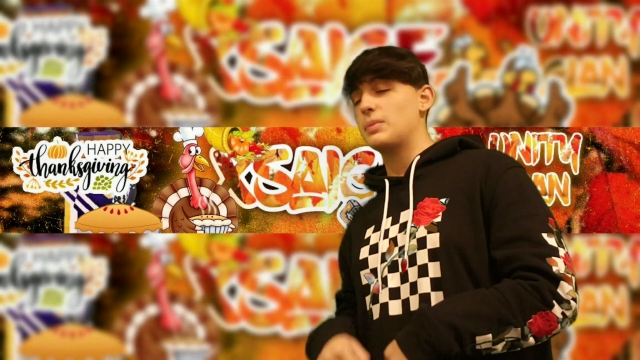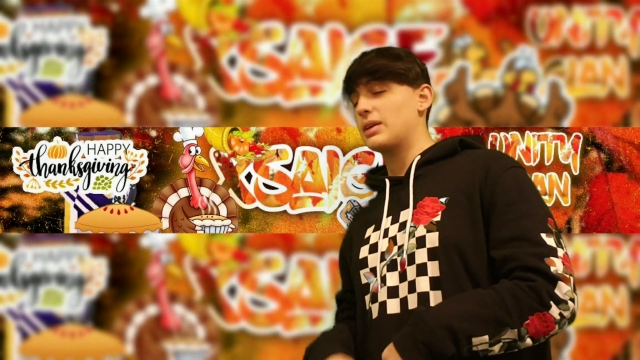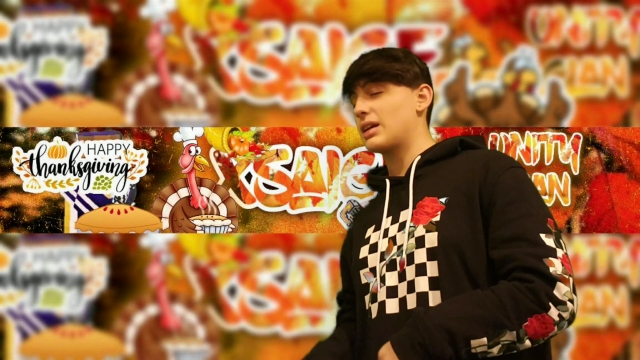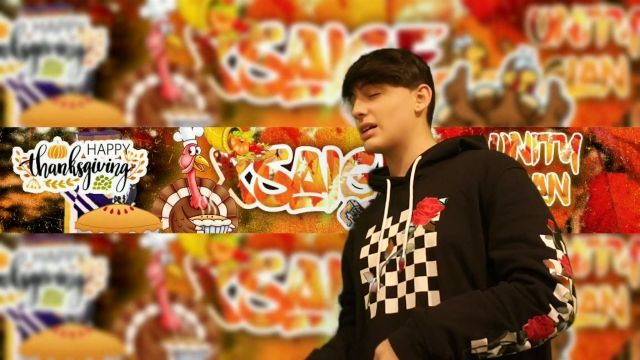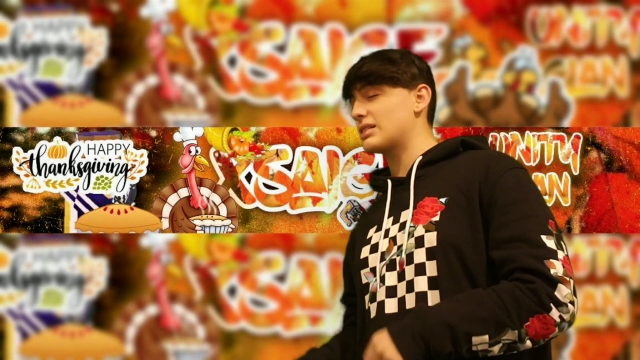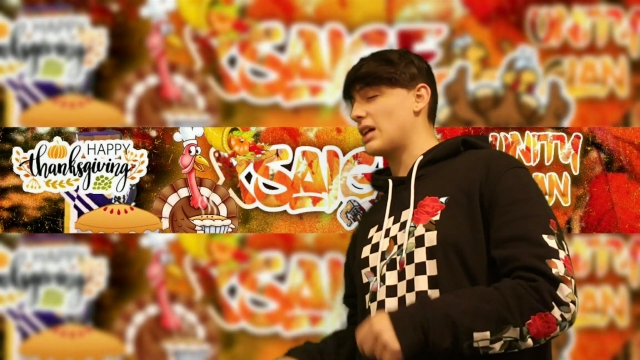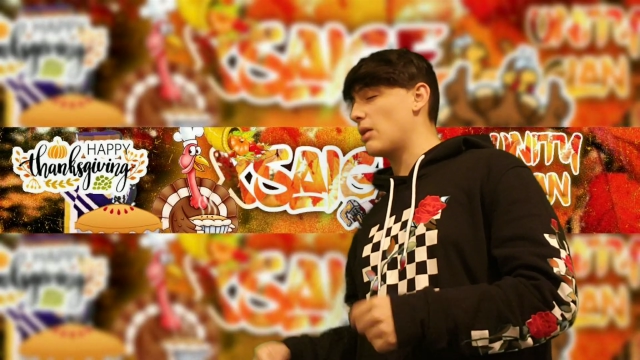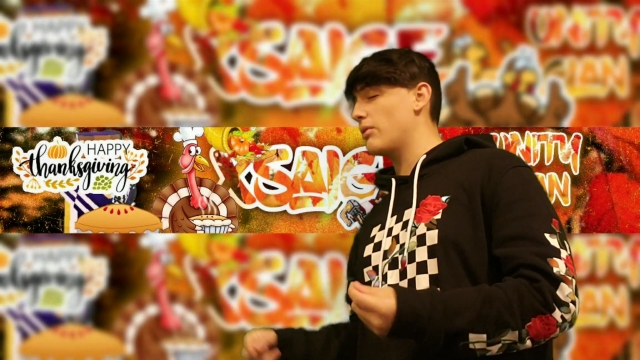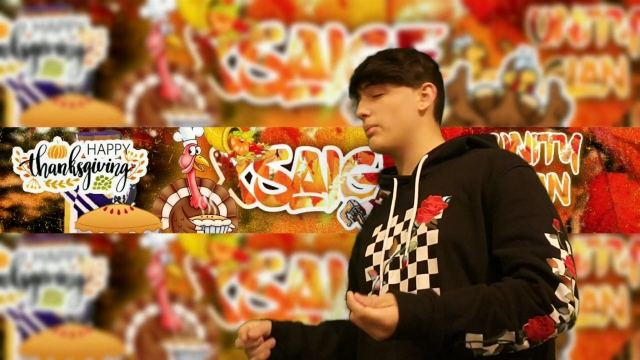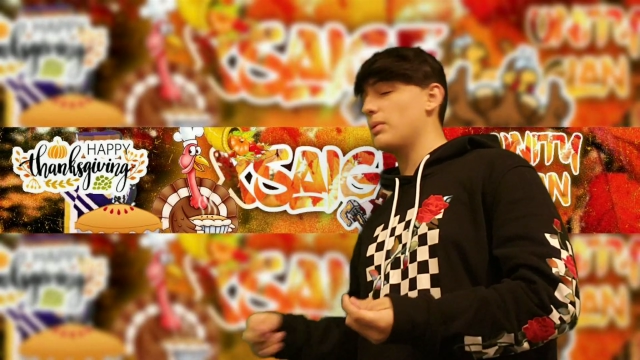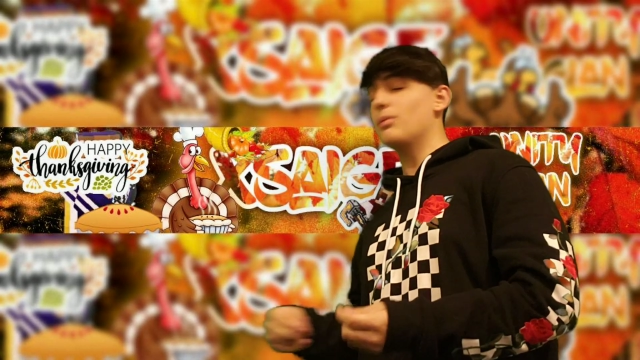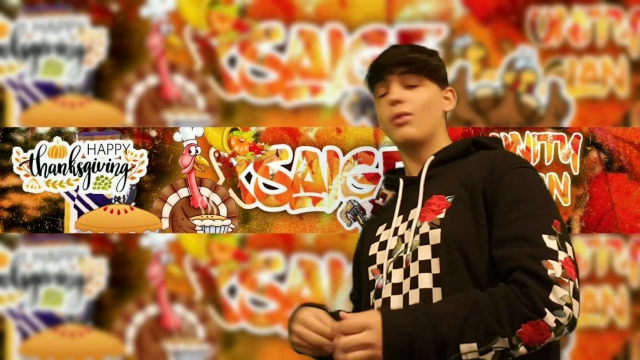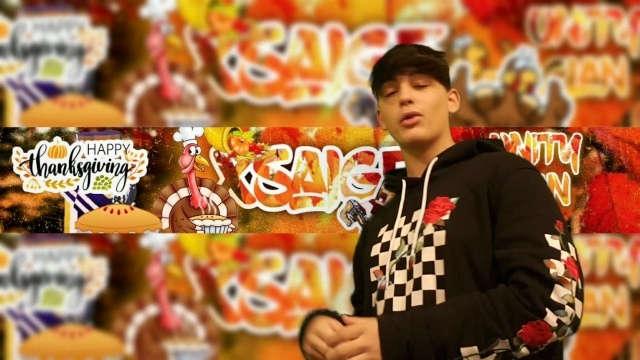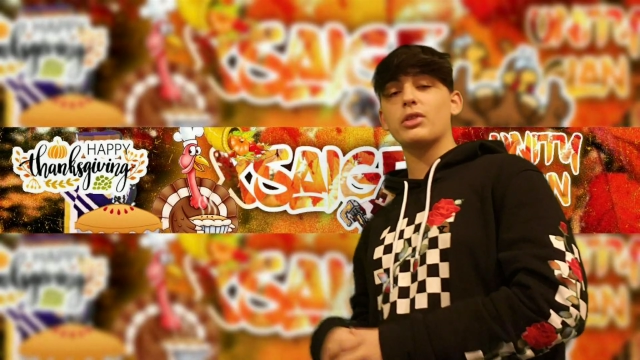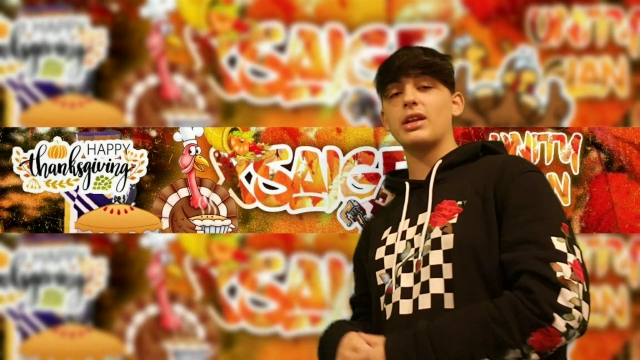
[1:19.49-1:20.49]
because I would
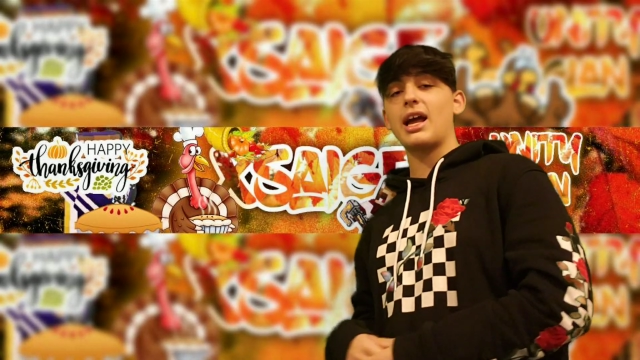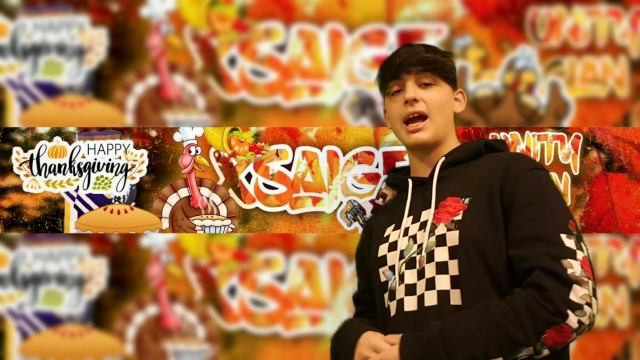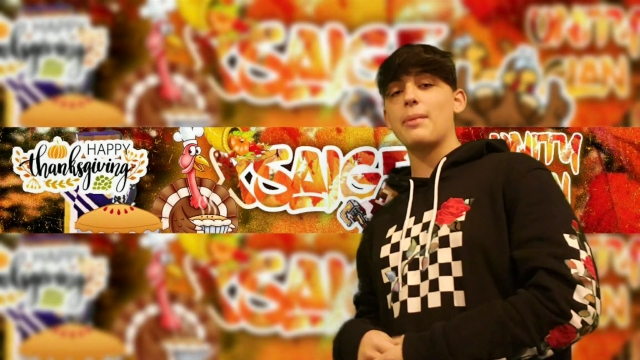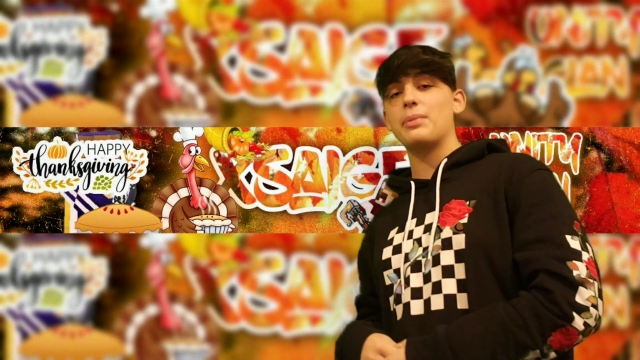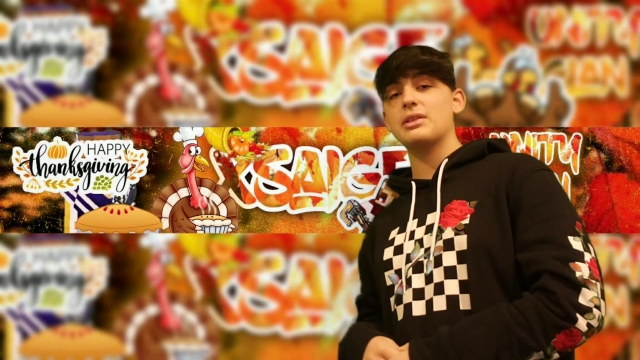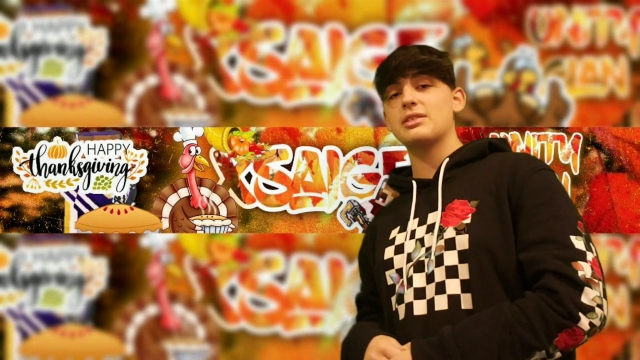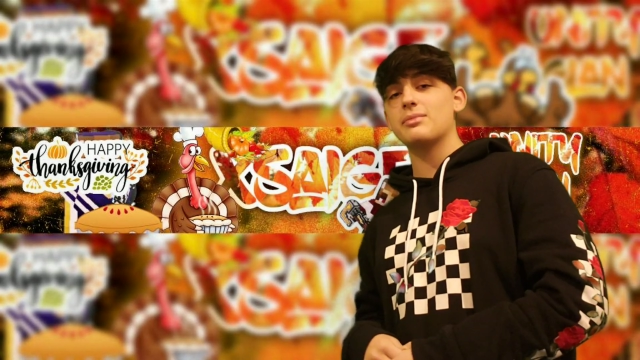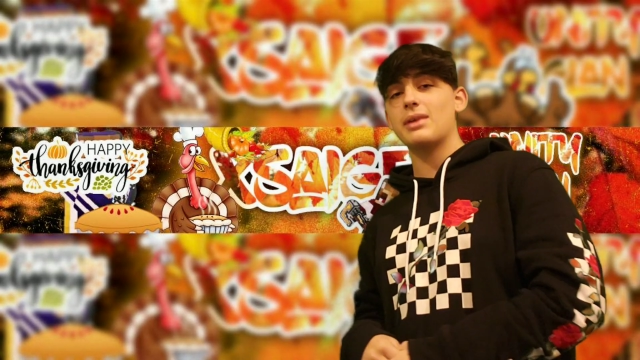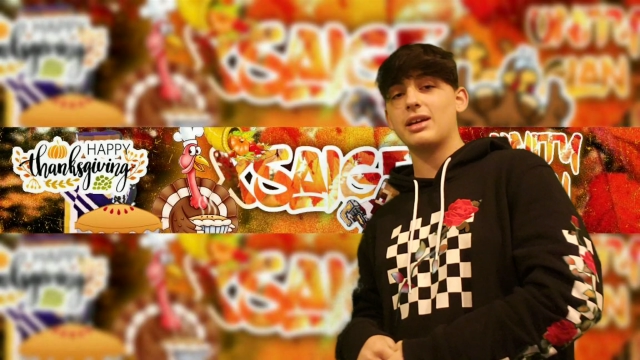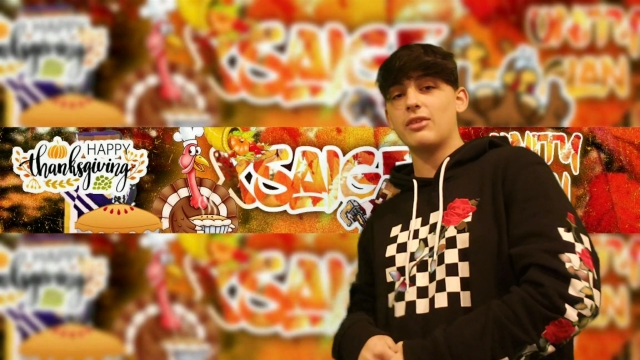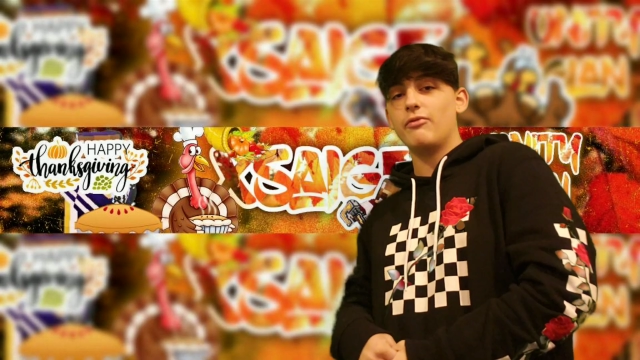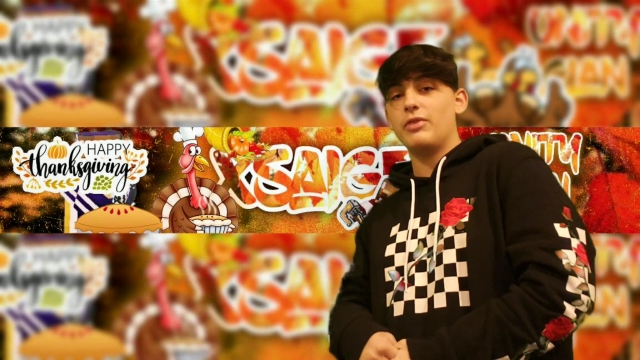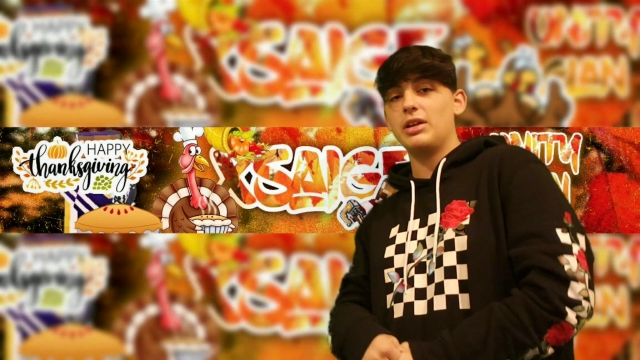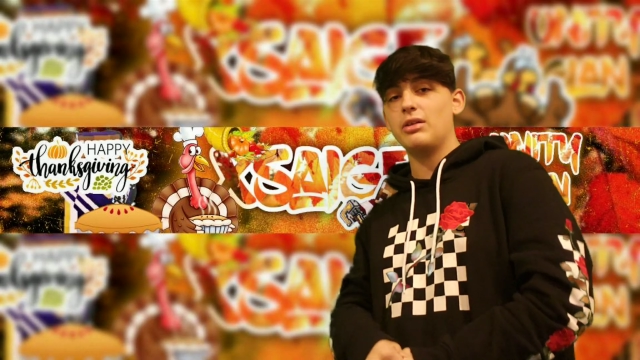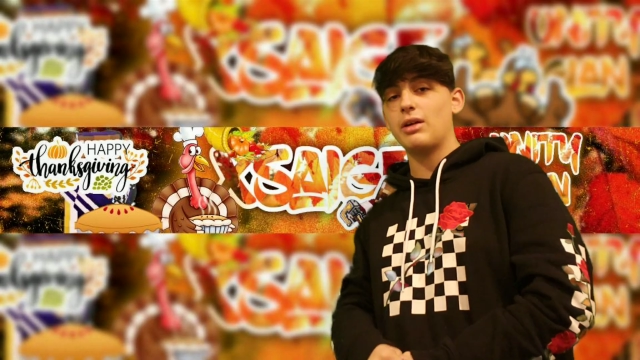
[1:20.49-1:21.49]
be more than happy to make
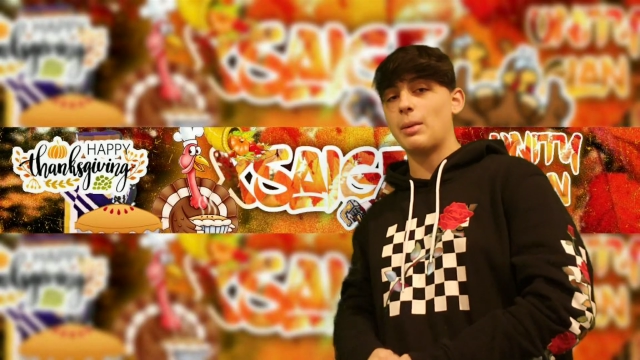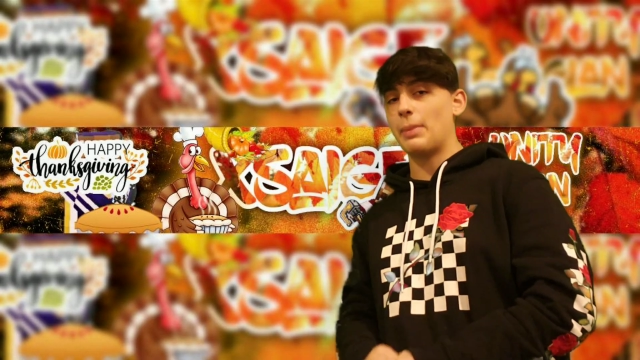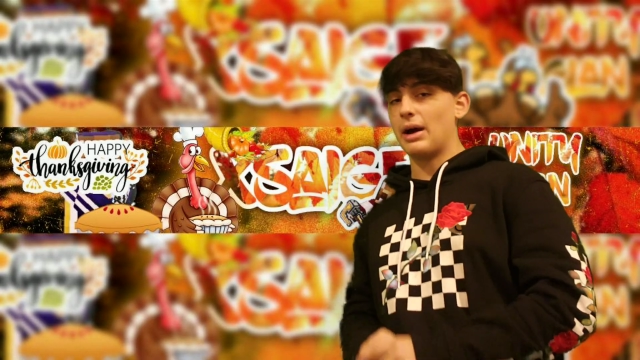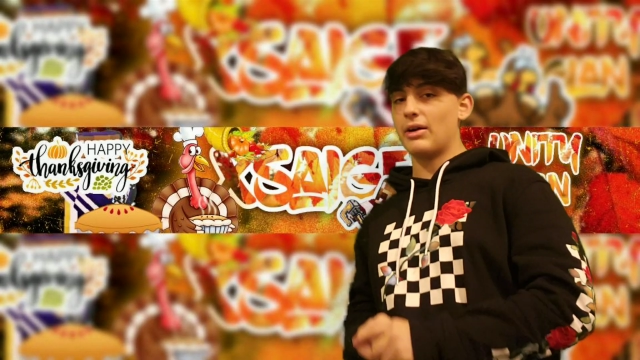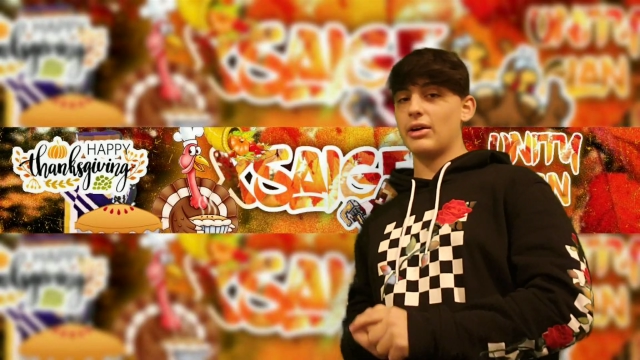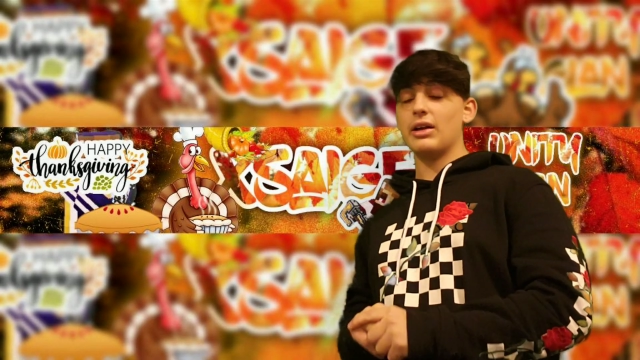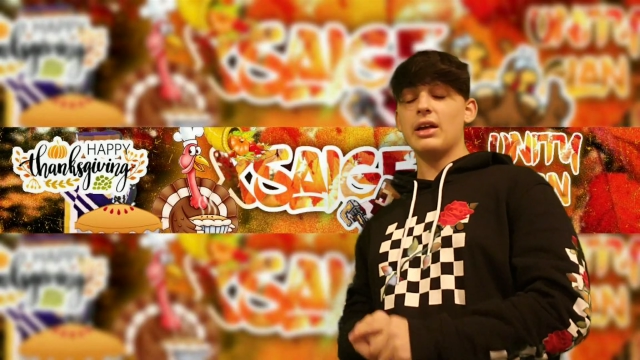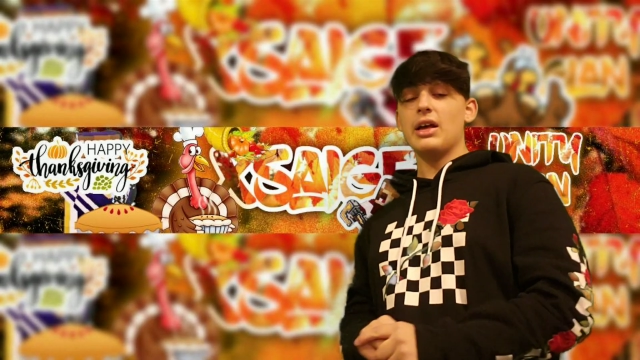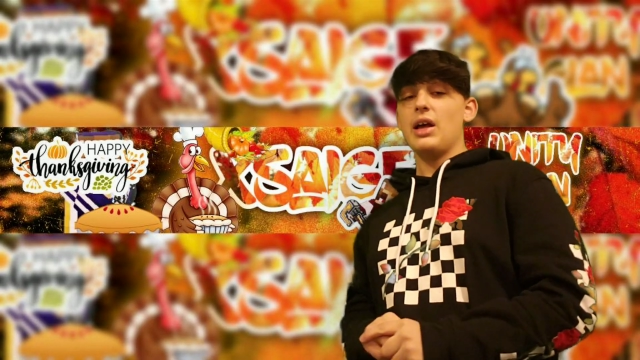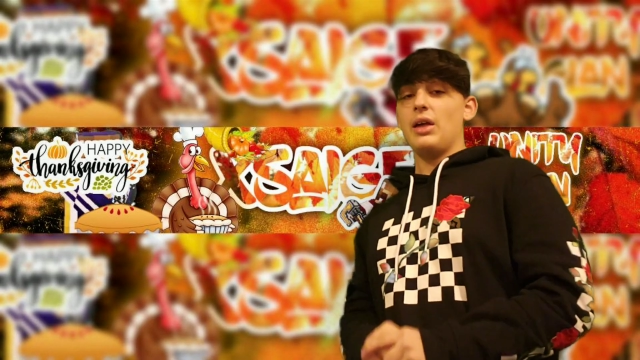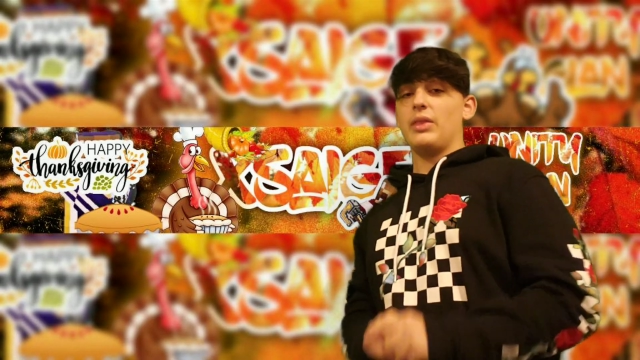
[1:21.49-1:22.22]
a video about it.